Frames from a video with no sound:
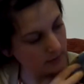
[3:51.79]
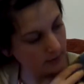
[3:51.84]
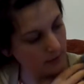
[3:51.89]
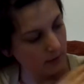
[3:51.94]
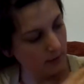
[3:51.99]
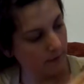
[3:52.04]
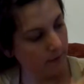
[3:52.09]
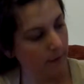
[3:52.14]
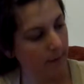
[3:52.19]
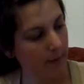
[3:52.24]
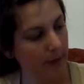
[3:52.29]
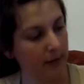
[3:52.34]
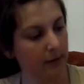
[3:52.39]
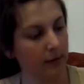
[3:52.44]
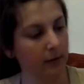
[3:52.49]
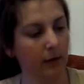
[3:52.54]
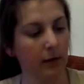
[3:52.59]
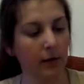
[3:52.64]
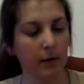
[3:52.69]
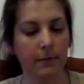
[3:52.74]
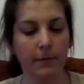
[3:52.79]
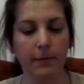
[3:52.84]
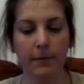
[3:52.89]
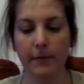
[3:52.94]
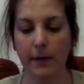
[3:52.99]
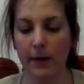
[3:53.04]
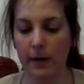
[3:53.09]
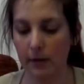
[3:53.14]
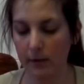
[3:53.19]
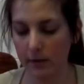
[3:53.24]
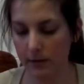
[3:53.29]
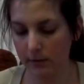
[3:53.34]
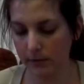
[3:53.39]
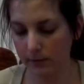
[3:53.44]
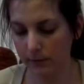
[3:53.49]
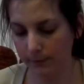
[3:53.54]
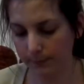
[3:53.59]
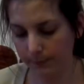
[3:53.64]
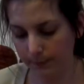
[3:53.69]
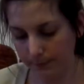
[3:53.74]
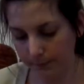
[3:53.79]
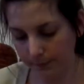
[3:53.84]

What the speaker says: I love the pattern, I love the Fair Isle.